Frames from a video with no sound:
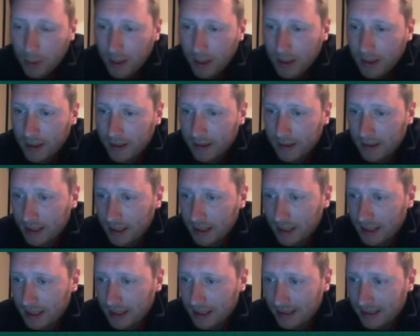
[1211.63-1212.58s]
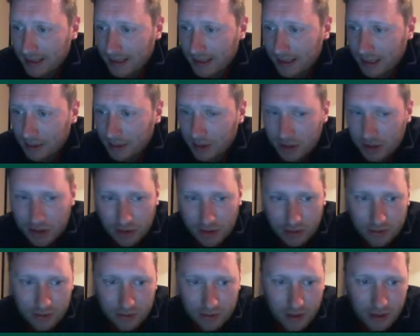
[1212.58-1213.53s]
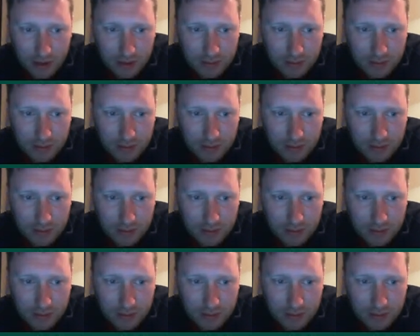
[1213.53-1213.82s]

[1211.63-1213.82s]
player in this series so far.